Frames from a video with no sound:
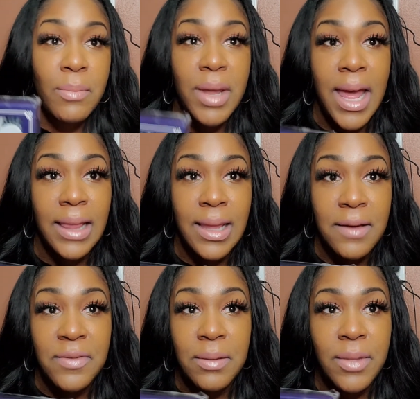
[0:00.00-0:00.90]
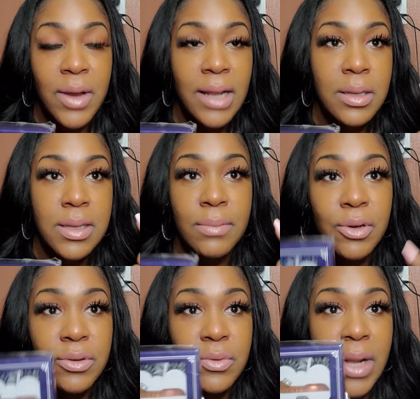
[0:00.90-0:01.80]
But I love them. They're kind of
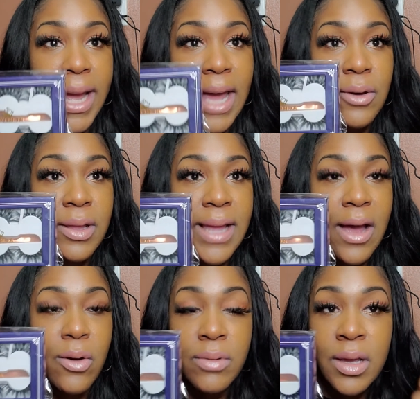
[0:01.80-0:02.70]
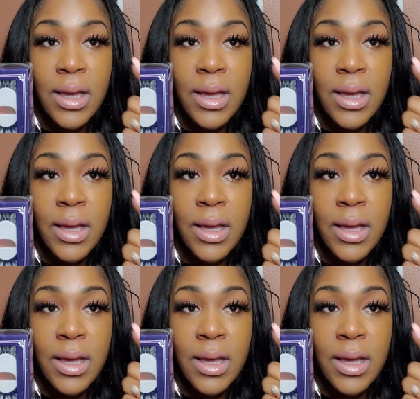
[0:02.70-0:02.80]
similar to what I got on now.